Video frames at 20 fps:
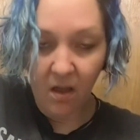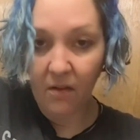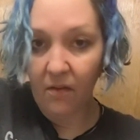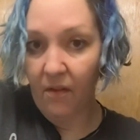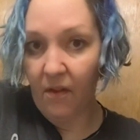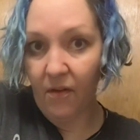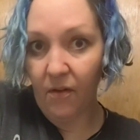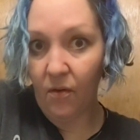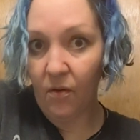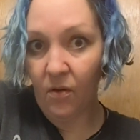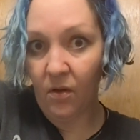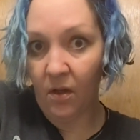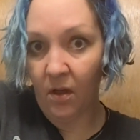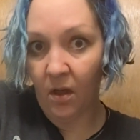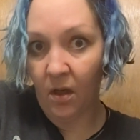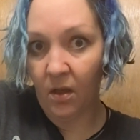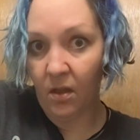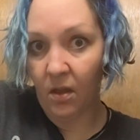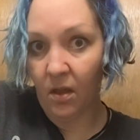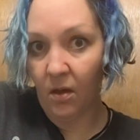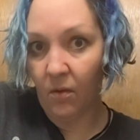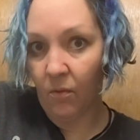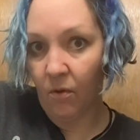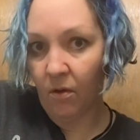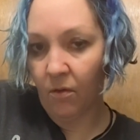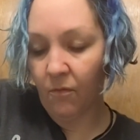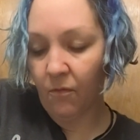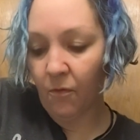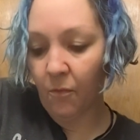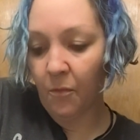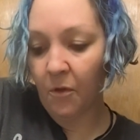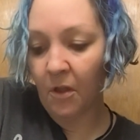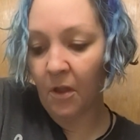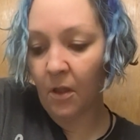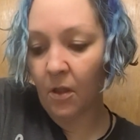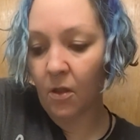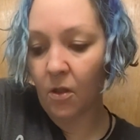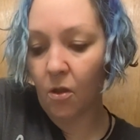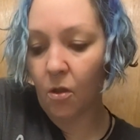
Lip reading: they could not get one for me. Like,